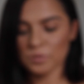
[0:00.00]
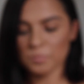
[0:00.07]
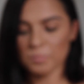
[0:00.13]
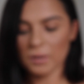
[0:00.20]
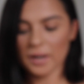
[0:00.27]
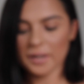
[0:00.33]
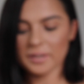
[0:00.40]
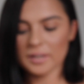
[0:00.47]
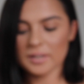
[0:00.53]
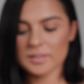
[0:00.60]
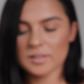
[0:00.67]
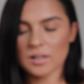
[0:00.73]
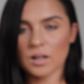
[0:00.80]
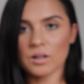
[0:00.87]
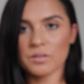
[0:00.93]
You apply
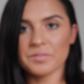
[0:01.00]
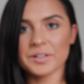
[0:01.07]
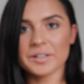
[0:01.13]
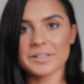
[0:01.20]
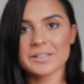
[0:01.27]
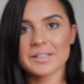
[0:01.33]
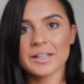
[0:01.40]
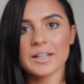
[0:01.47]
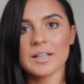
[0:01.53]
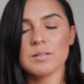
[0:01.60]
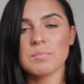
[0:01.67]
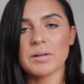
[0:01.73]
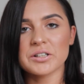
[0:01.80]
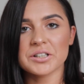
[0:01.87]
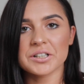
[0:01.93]
this all over your
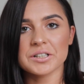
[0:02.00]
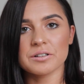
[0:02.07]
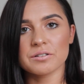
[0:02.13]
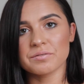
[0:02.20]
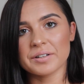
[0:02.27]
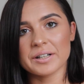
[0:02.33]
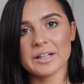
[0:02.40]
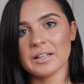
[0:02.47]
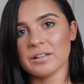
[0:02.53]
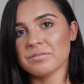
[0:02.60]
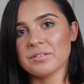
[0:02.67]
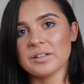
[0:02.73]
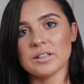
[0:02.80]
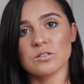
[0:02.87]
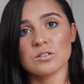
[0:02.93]
skin, make sure you do it really
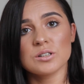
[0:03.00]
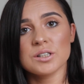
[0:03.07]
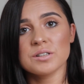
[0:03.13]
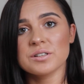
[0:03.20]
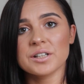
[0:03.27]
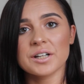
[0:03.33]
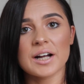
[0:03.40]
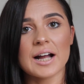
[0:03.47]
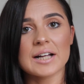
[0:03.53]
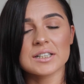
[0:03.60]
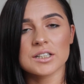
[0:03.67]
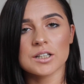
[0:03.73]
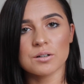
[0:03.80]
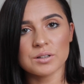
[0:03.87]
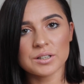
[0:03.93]
evenly, just using your hands.
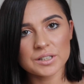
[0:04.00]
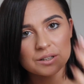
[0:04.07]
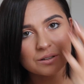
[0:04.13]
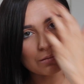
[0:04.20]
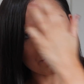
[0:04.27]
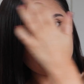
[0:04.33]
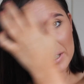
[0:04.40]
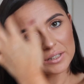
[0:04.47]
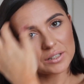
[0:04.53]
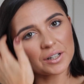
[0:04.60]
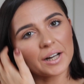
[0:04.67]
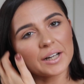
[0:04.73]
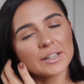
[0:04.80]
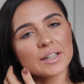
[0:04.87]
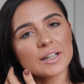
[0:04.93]
You don't need to use a mitt or
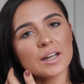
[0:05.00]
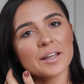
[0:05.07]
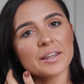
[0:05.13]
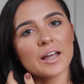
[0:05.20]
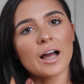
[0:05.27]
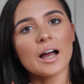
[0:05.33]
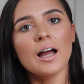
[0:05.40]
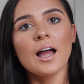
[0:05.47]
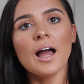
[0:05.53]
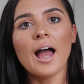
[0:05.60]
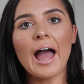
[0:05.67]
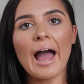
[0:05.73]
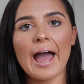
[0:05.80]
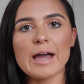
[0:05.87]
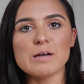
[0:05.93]
anything like that,
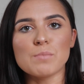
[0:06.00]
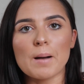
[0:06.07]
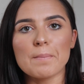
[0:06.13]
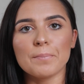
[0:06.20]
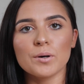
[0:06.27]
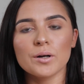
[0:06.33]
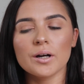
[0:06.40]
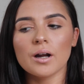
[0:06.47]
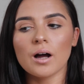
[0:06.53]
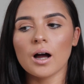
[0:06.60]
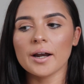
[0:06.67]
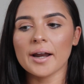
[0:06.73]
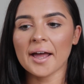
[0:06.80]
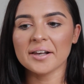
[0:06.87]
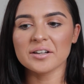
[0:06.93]
and put it
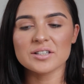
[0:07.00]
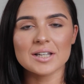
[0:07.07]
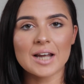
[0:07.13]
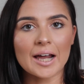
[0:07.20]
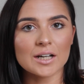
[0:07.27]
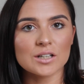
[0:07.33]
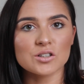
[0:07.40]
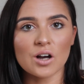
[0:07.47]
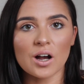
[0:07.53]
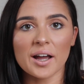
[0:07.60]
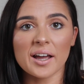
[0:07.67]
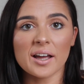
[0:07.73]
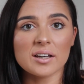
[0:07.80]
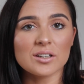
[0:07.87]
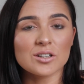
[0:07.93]
on and just let it dry,
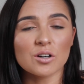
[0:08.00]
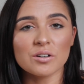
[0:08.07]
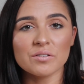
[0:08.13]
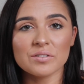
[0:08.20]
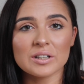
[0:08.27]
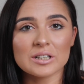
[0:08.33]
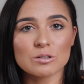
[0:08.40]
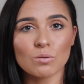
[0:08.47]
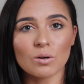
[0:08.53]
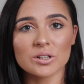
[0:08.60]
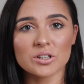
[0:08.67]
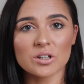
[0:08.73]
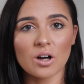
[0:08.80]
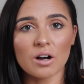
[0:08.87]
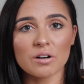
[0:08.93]
and you don't even need to
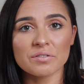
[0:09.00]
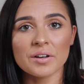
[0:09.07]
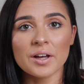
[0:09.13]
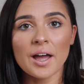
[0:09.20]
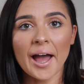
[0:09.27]
wash it off.